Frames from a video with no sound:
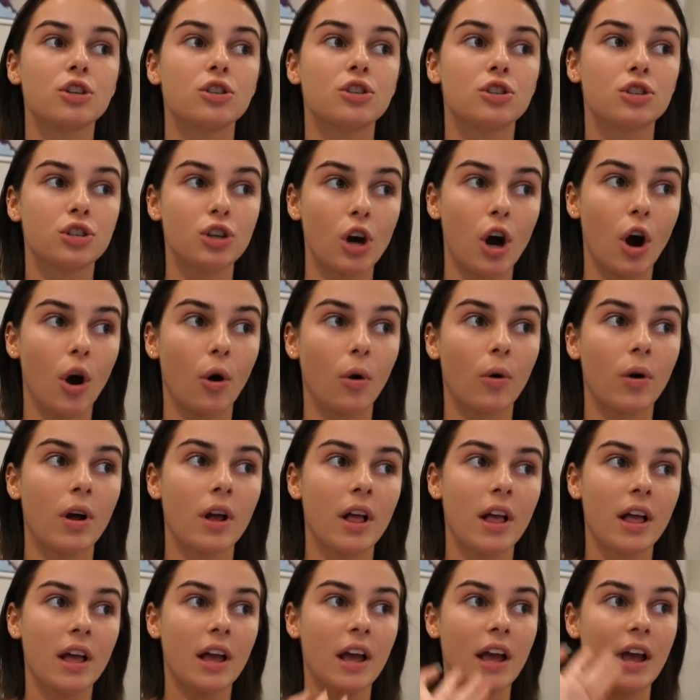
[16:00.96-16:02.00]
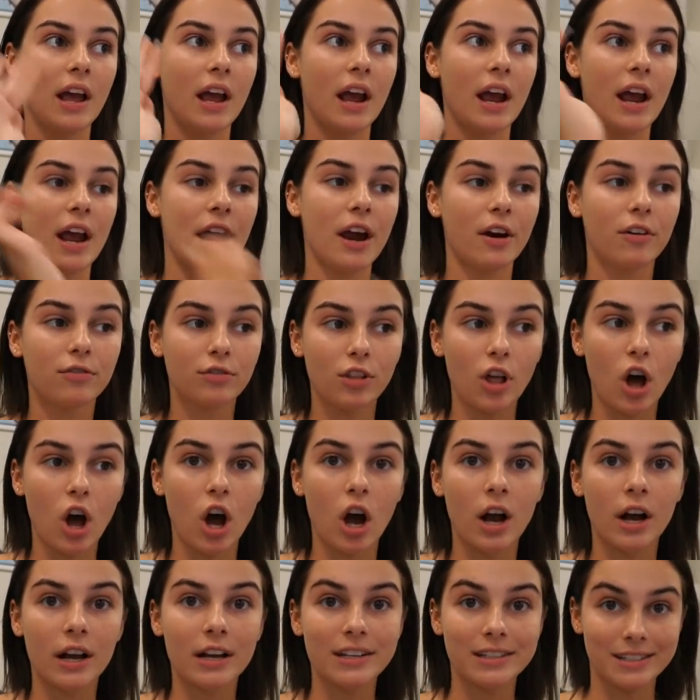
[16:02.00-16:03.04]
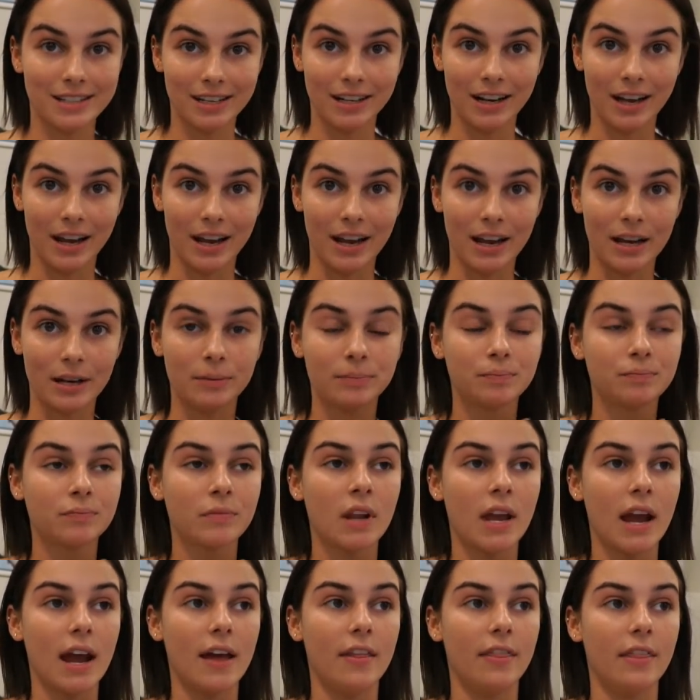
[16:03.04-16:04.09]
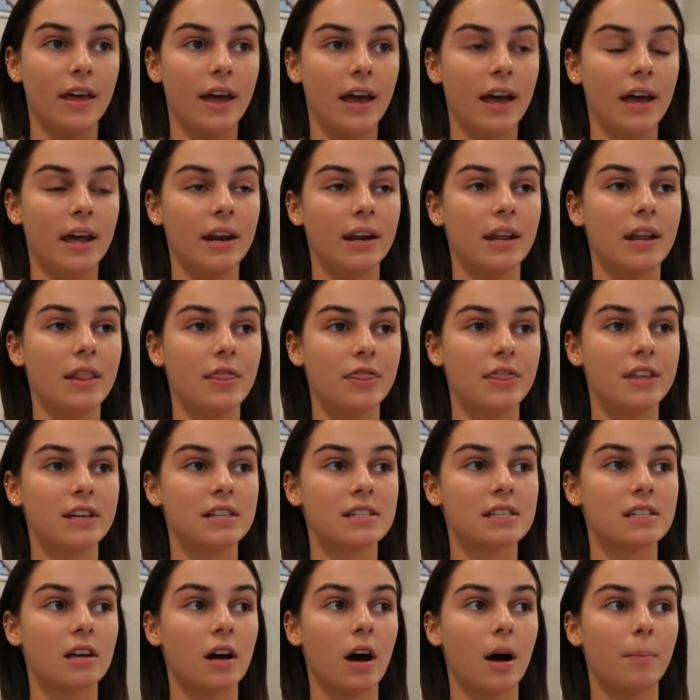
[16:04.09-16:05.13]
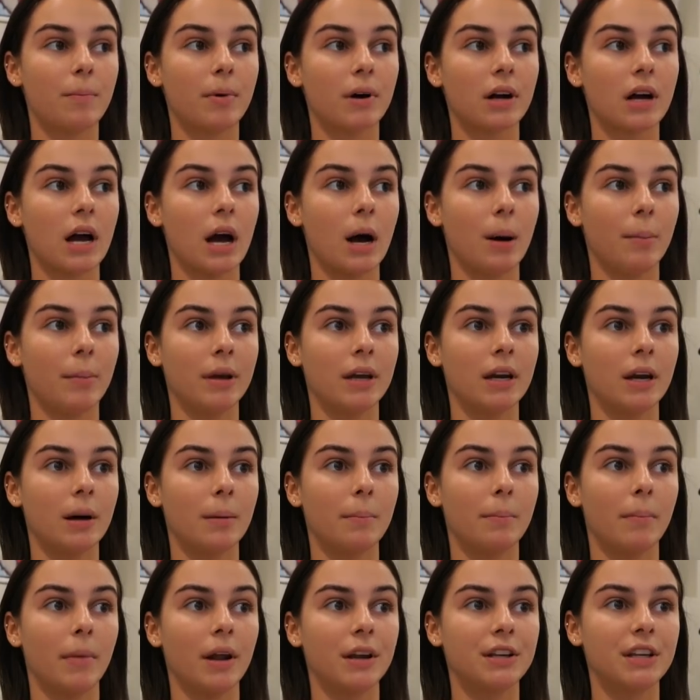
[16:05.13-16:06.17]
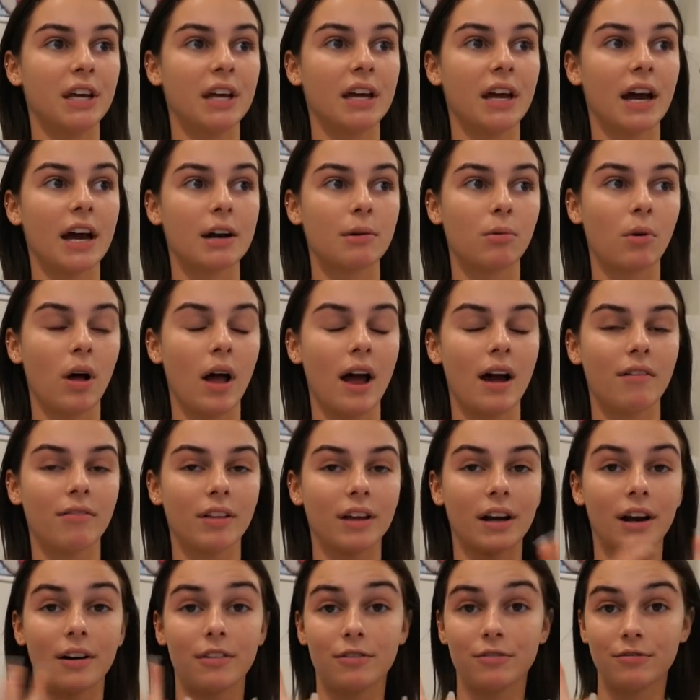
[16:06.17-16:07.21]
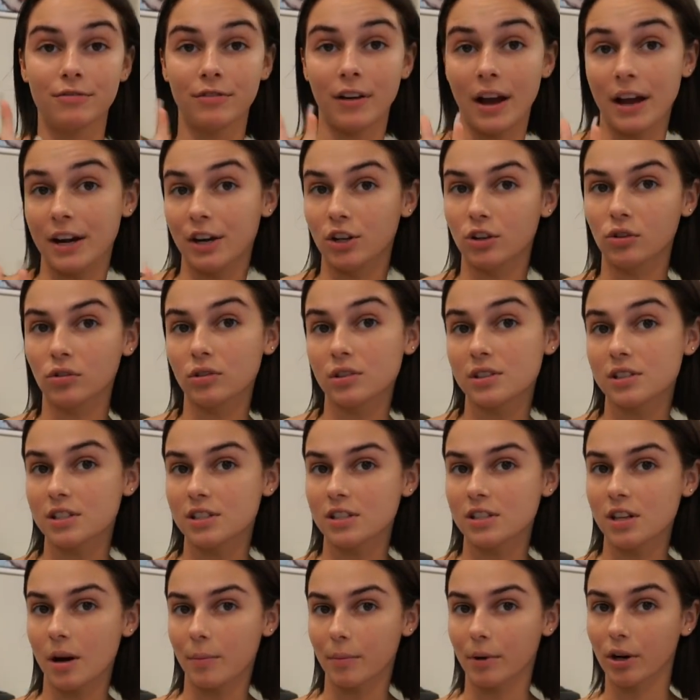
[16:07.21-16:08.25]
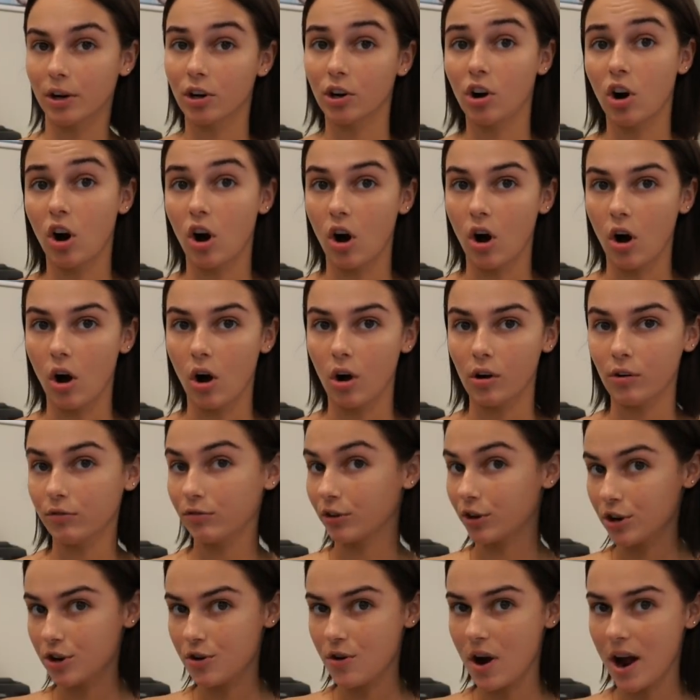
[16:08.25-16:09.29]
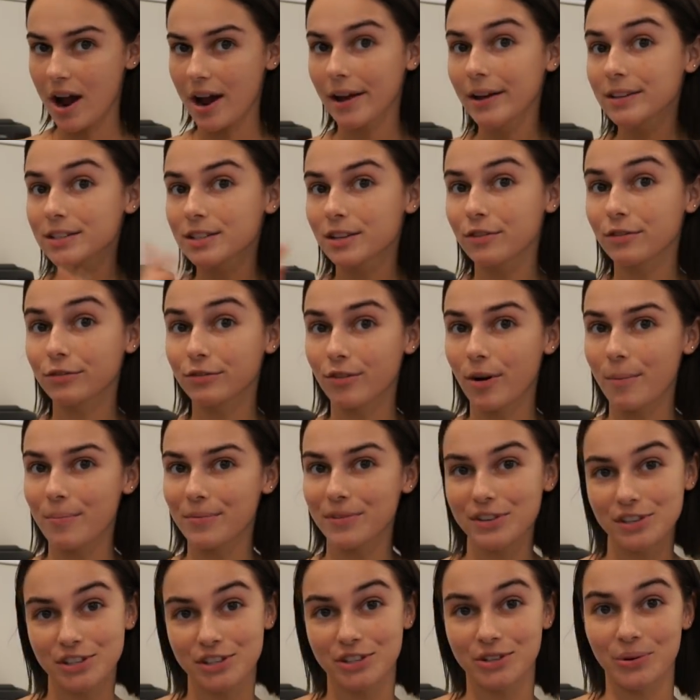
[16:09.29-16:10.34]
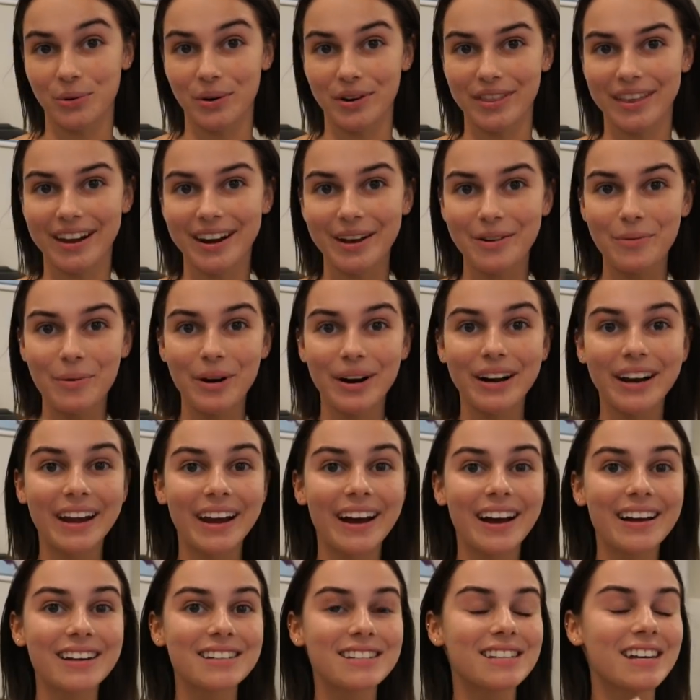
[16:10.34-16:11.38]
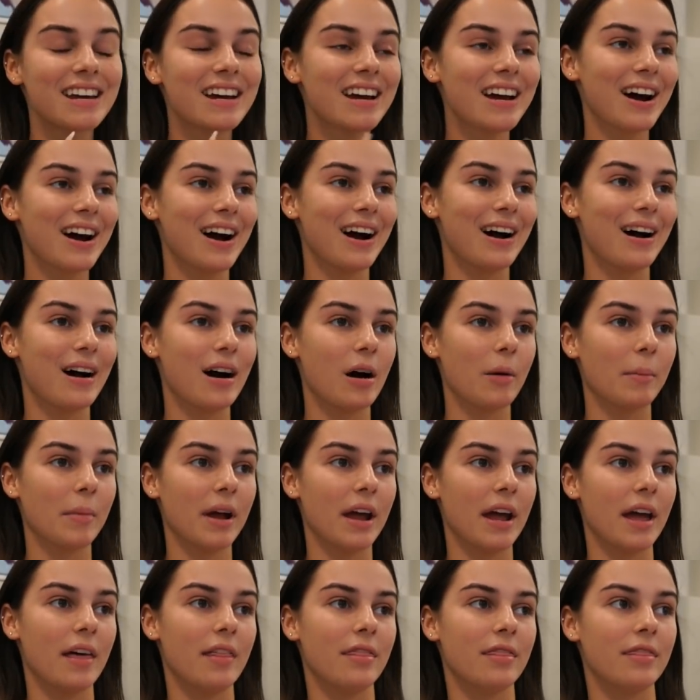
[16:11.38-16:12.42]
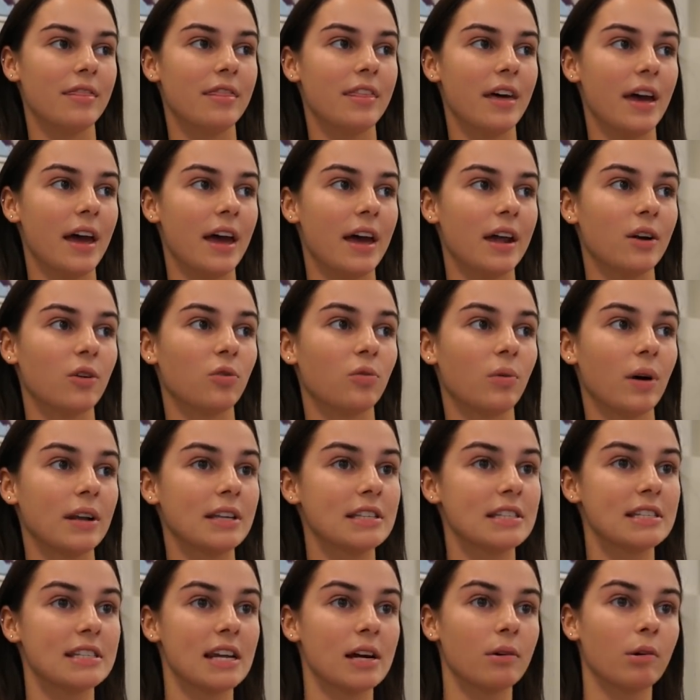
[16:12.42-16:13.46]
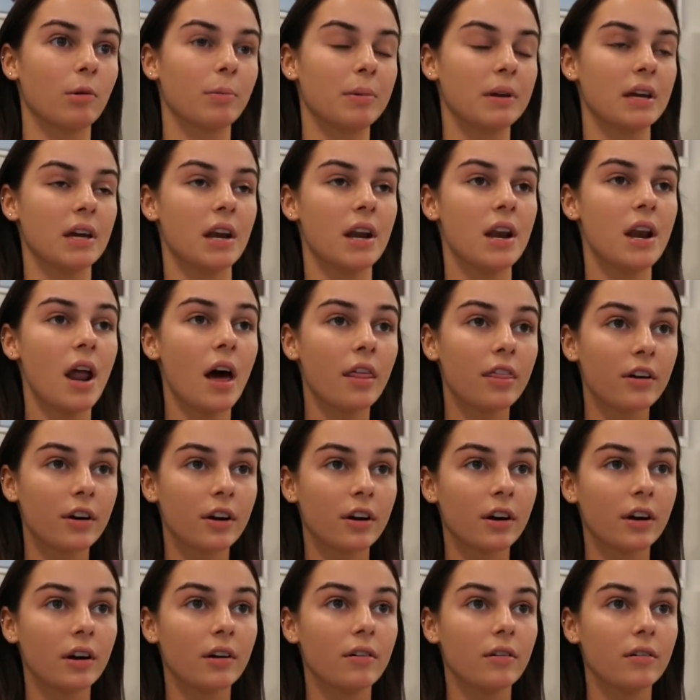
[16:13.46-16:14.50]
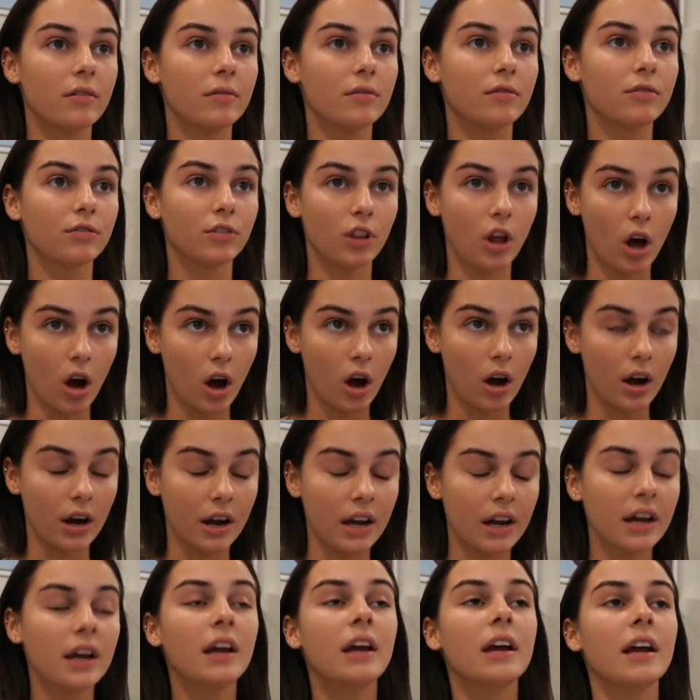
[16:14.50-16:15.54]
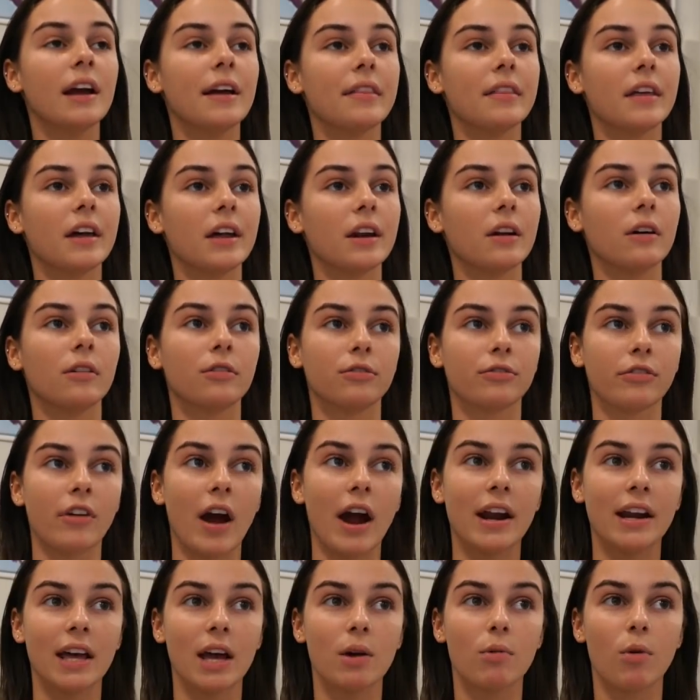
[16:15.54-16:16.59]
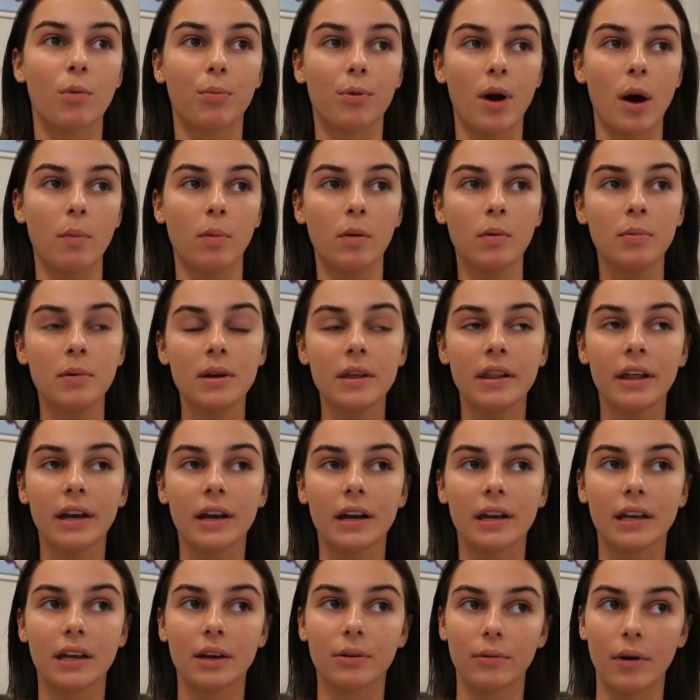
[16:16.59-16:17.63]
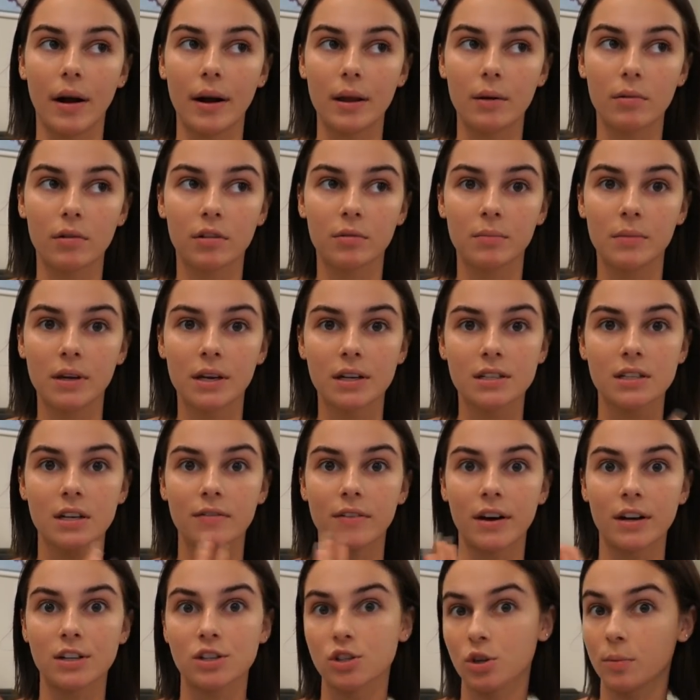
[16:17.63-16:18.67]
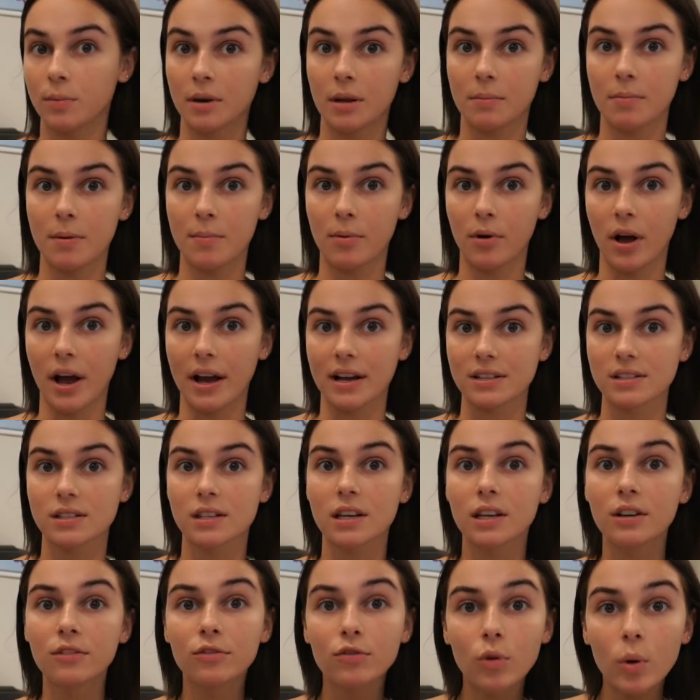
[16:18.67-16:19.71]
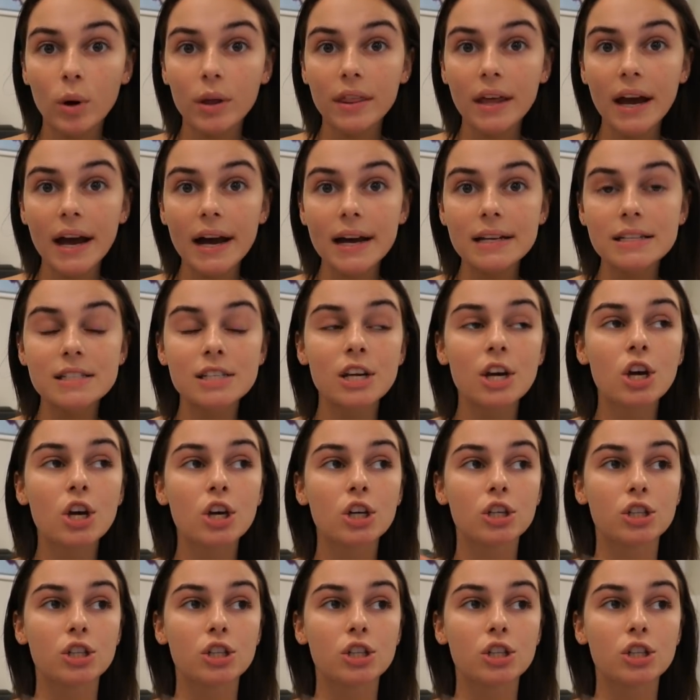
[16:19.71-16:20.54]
So, hair vlog today, and then this upcoming Monday I will have like a final summer haul for you guys from the store that I work at, and then Wednesday will be another vlog, and then Friday will probably be like a get ready with me because I've had so many people asking for that.